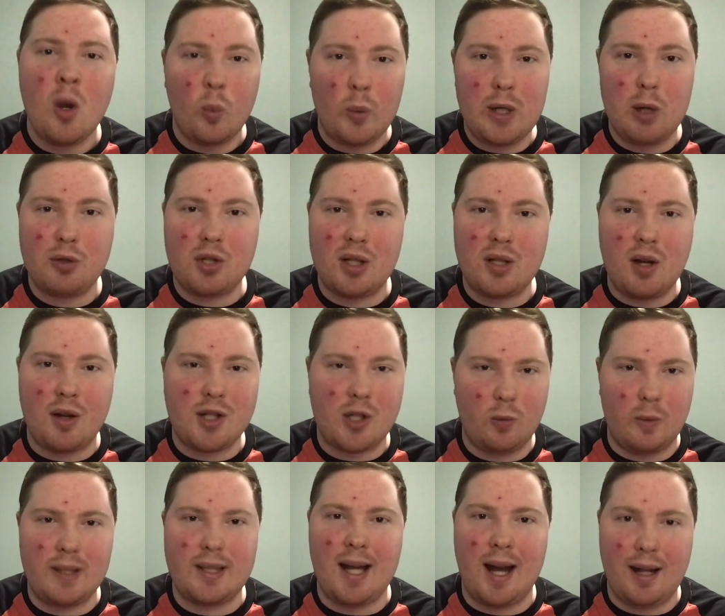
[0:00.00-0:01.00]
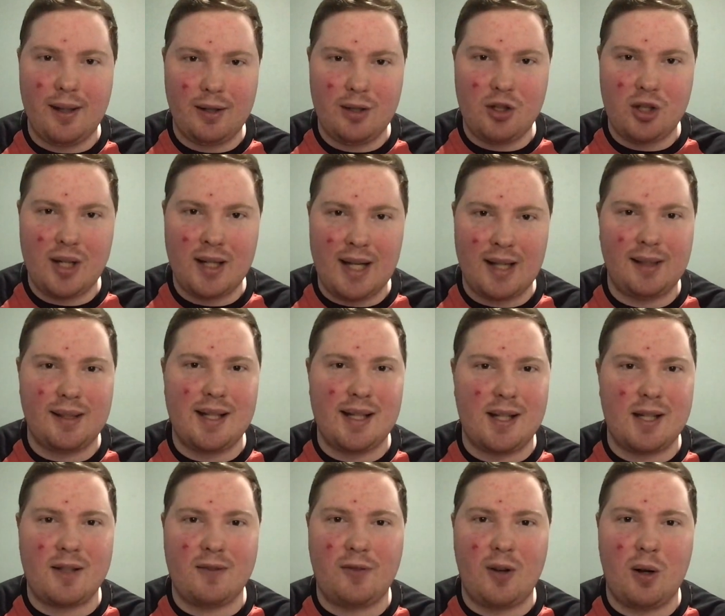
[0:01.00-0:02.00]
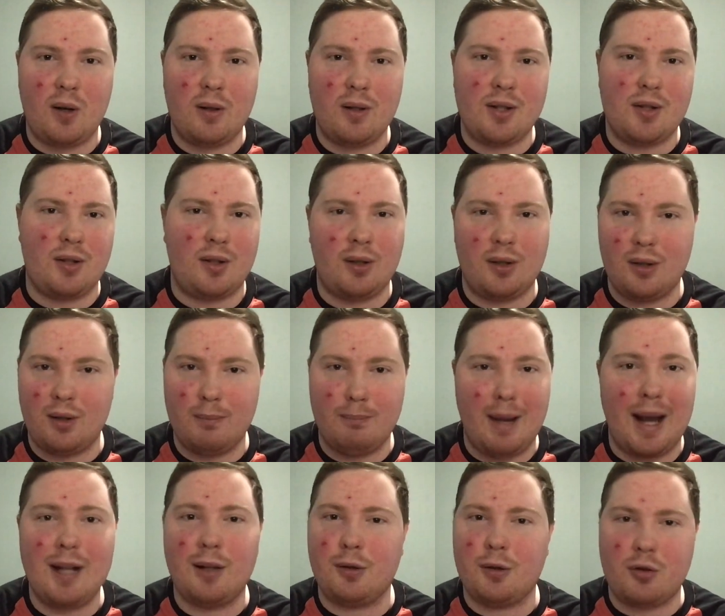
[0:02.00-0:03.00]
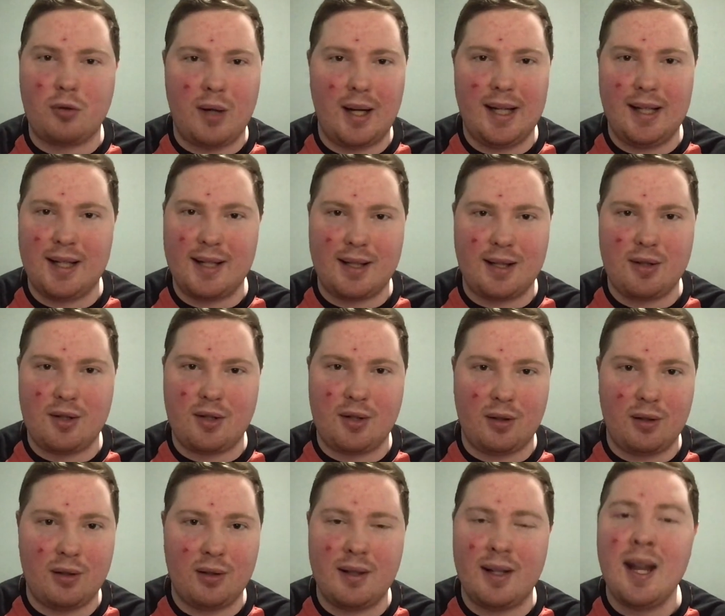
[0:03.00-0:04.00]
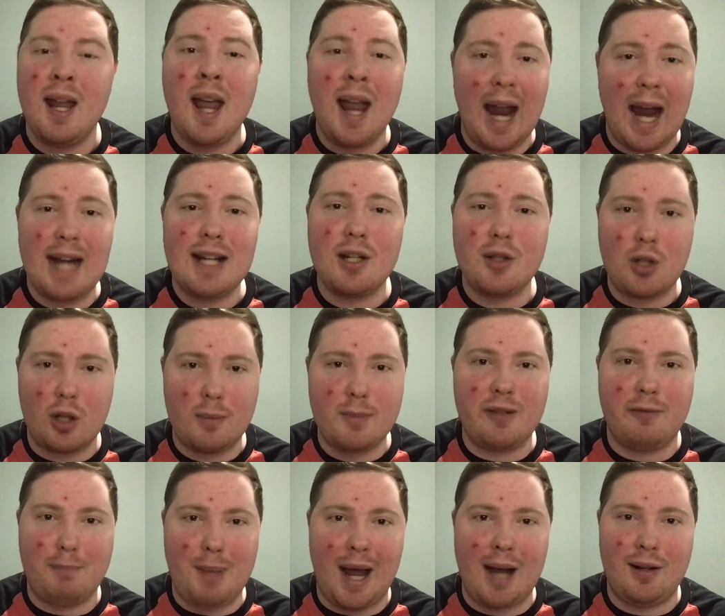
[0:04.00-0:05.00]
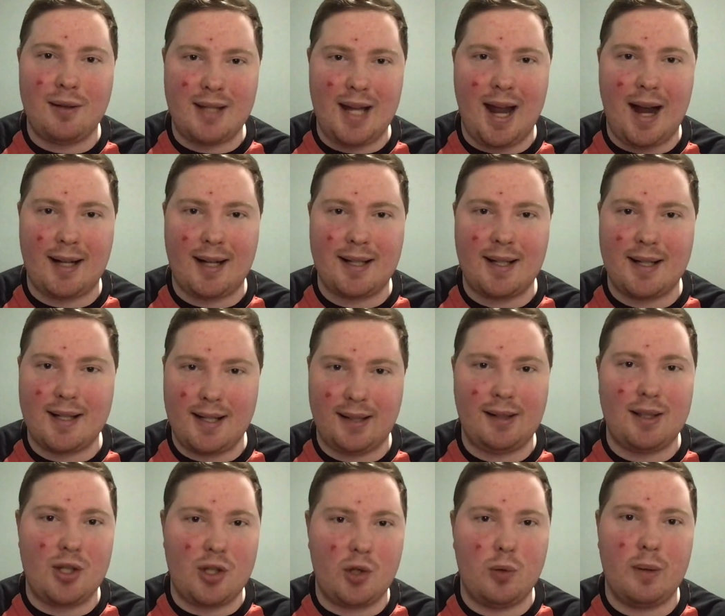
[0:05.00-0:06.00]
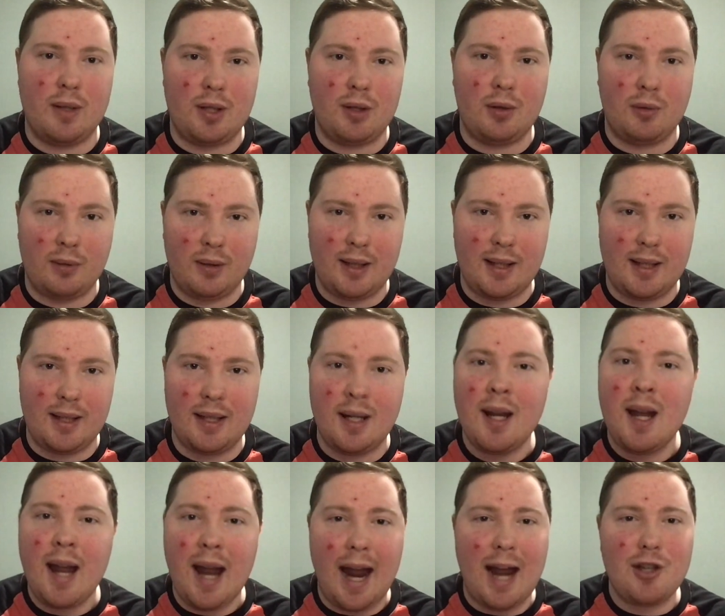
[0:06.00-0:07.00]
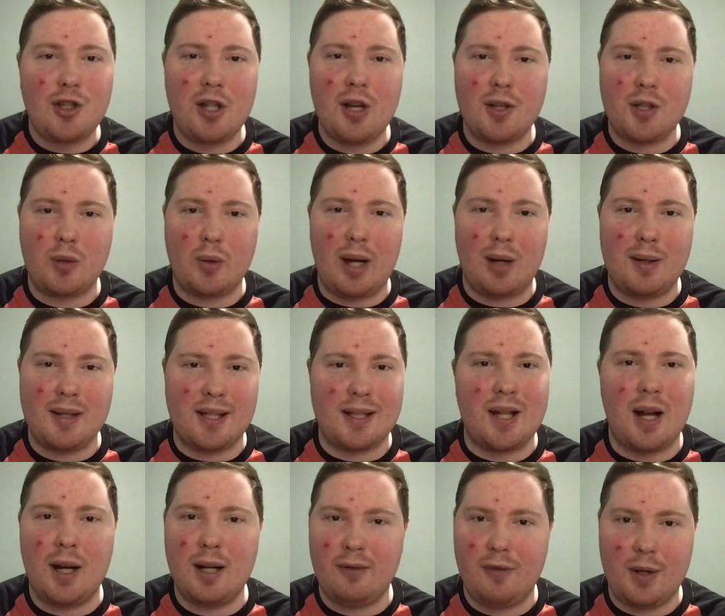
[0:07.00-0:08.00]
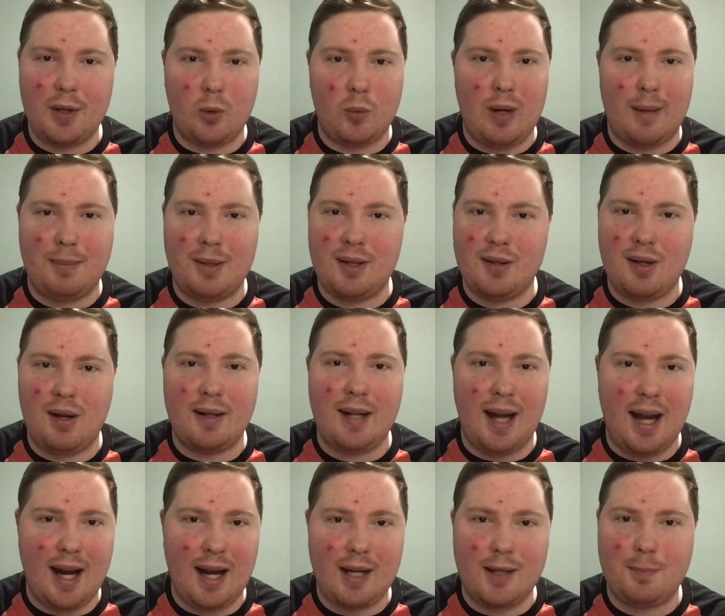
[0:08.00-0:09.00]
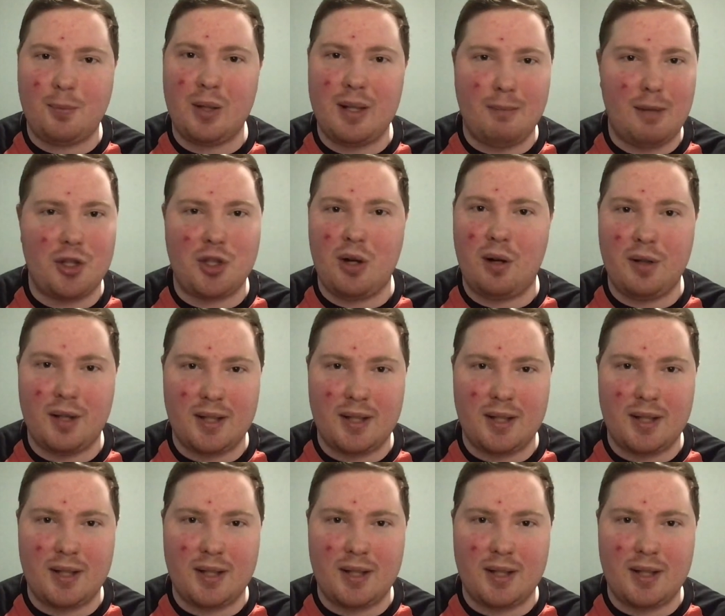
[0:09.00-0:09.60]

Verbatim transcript: We know she's also intelligent, at least as far as her medical training is concerned, and in terms of battle tactics, at least to a degree. And she also carries a ton of other weapons weapons on hand pretty much all the